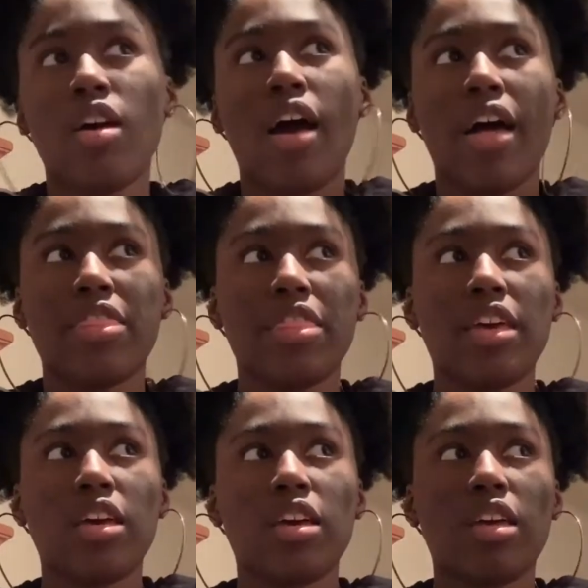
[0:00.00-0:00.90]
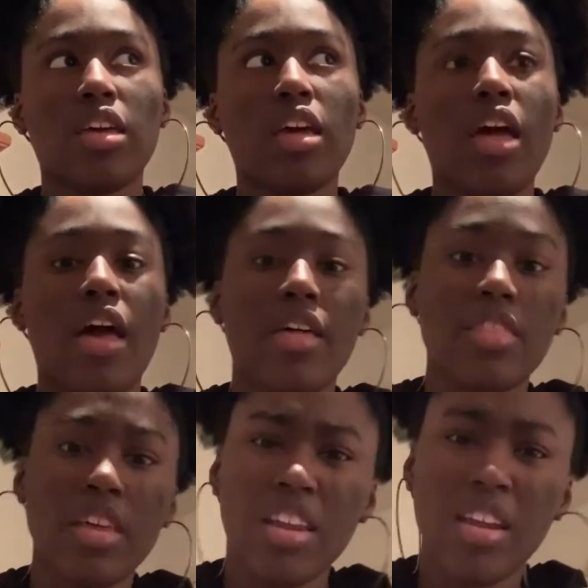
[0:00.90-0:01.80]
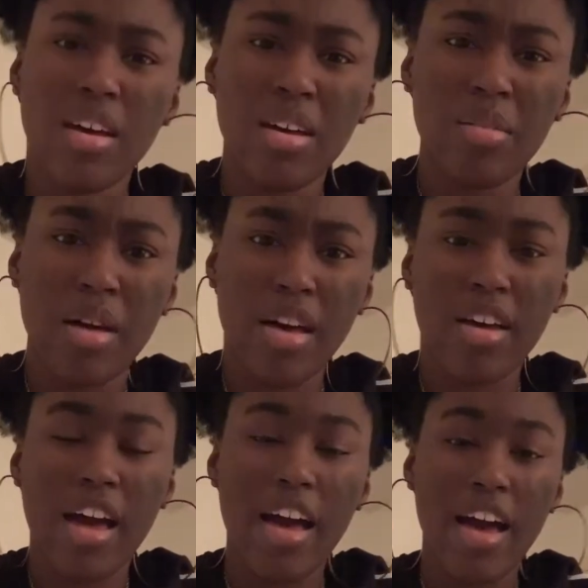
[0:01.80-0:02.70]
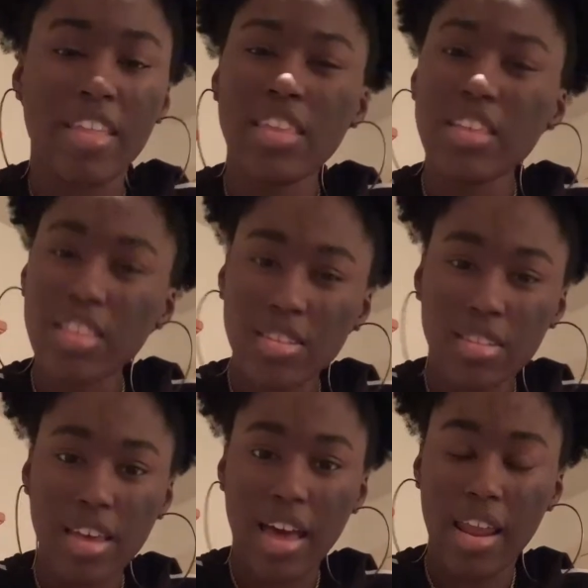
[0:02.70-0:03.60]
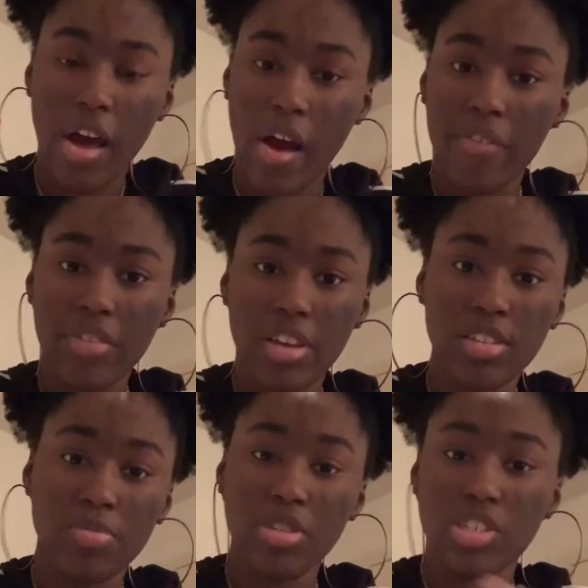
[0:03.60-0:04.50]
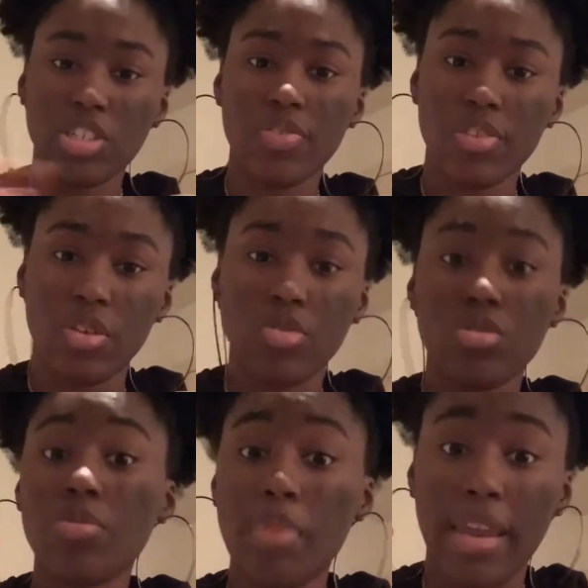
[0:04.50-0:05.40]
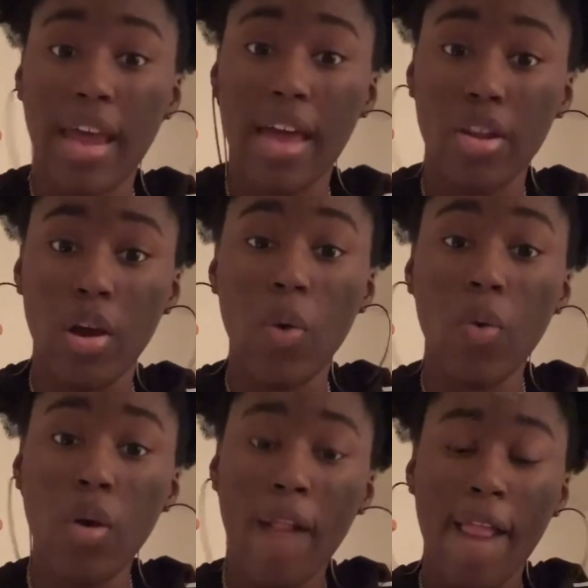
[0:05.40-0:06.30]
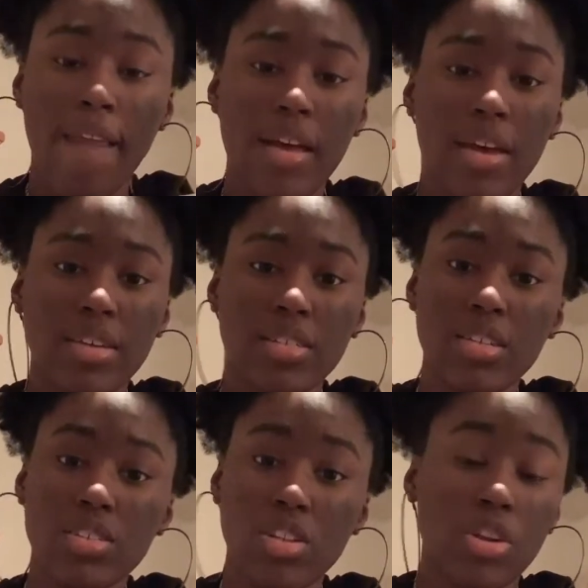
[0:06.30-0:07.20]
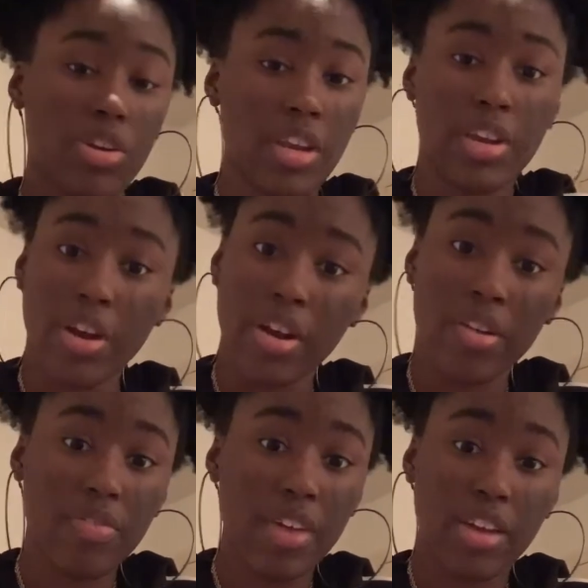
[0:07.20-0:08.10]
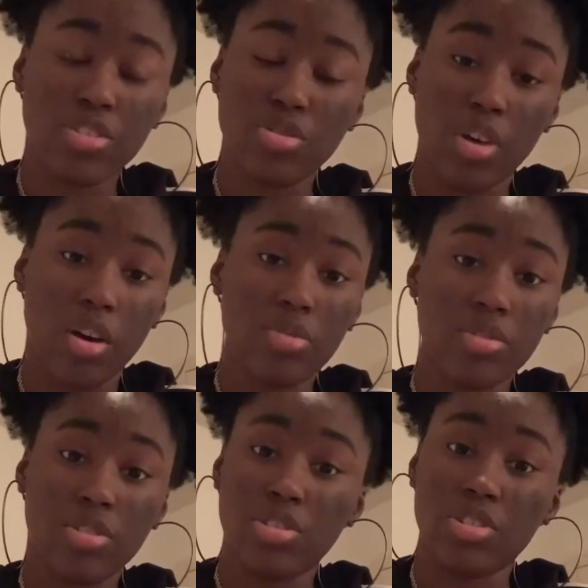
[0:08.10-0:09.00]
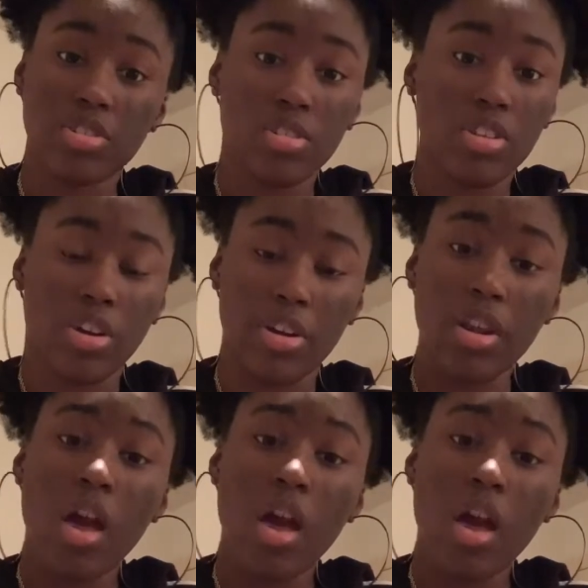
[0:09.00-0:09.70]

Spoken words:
I think, and then I think this is kind of obvious, but just for those who may not know, because it's a learning curve as you go, you learn.